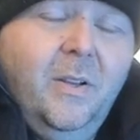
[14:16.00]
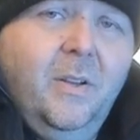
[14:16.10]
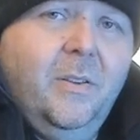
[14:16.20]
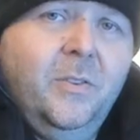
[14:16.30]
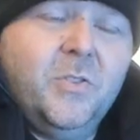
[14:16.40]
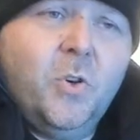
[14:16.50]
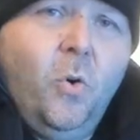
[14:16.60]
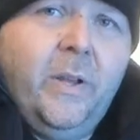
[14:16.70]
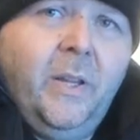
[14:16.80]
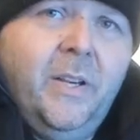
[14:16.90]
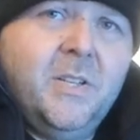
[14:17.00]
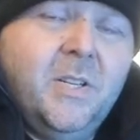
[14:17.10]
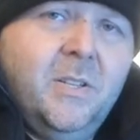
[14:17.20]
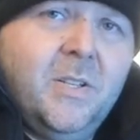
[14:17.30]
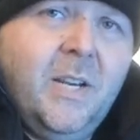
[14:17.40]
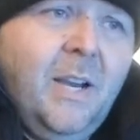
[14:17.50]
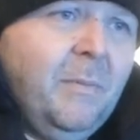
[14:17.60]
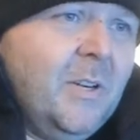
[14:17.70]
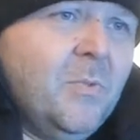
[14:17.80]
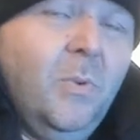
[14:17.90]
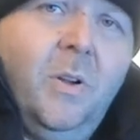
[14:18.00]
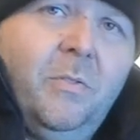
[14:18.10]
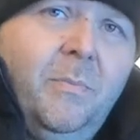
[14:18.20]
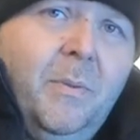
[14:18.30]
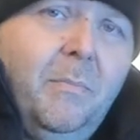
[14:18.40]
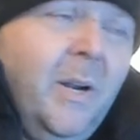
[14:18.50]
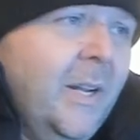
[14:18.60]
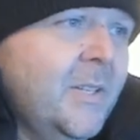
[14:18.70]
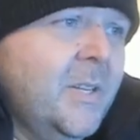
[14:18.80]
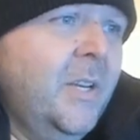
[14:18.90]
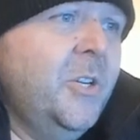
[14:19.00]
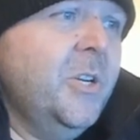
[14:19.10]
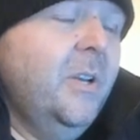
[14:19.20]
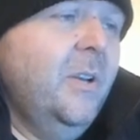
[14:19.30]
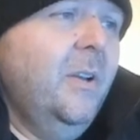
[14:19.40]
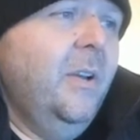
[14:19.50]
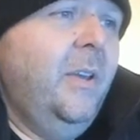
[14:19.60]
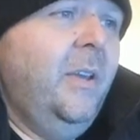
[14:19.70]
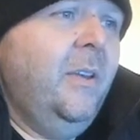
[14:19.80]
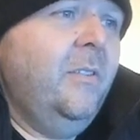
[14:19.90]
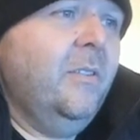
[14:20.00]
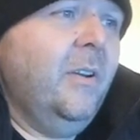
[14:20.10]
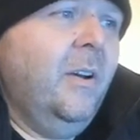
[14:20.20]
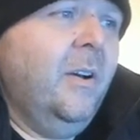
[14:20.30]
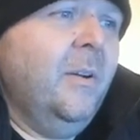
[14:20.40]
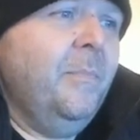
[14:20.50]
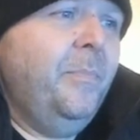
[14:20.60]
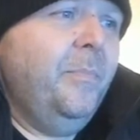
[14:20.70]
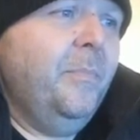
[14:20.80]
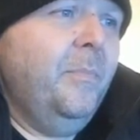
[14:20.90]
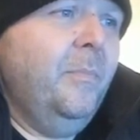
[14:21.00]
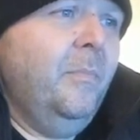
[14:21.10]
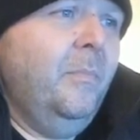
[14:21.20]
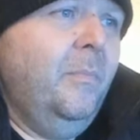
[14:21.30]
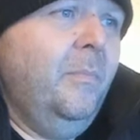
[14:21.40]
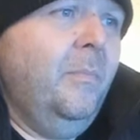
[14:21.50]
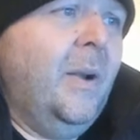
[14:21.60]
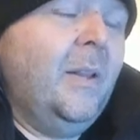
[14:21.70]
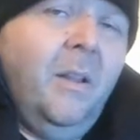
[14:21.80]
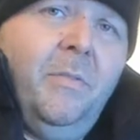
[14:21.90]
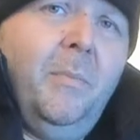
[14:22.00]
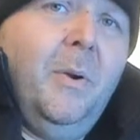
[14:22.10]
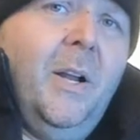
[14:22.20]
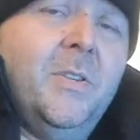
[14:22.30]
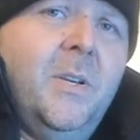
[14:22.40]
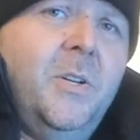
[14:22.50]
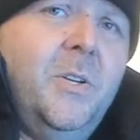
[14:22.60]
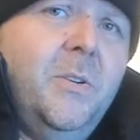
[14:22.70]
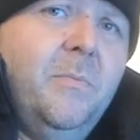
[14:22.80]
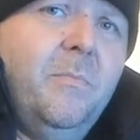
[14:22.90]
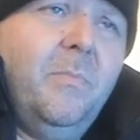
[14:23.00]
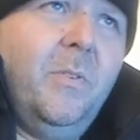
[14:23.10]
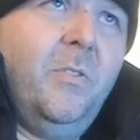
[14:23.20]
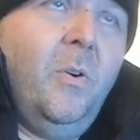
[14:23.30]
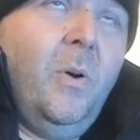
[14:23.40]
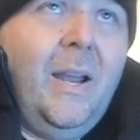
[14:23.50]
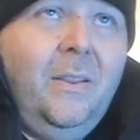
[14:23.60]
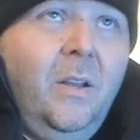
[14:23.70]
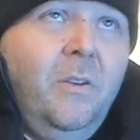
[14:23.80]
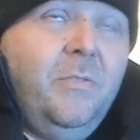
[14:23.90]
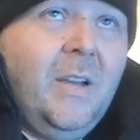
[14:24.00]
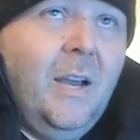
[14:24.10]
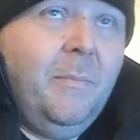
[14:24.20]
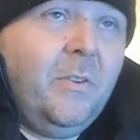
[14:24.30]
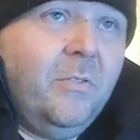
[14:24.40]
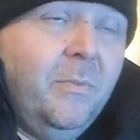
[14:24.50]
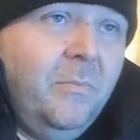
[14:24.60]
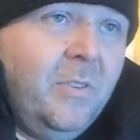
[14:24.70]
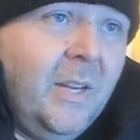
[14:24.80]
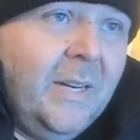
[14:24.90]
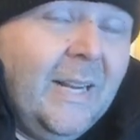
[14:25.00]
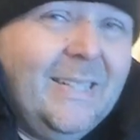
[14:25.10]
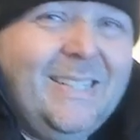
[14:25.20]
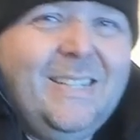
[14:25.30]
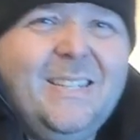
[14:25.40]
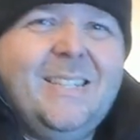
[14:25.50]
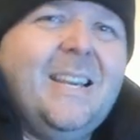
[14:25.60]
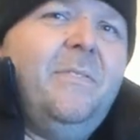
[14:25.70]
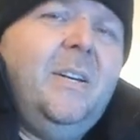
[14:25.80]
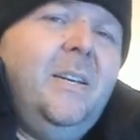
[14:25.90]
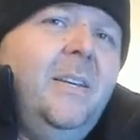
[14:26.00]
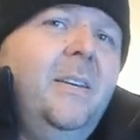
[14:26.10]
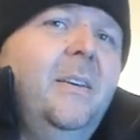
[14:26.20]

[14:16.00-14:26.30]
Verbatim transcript: those toy licensed comics were all from the Bronze Age, is um, I love the Bronze Age. So I love comics from, say, 1970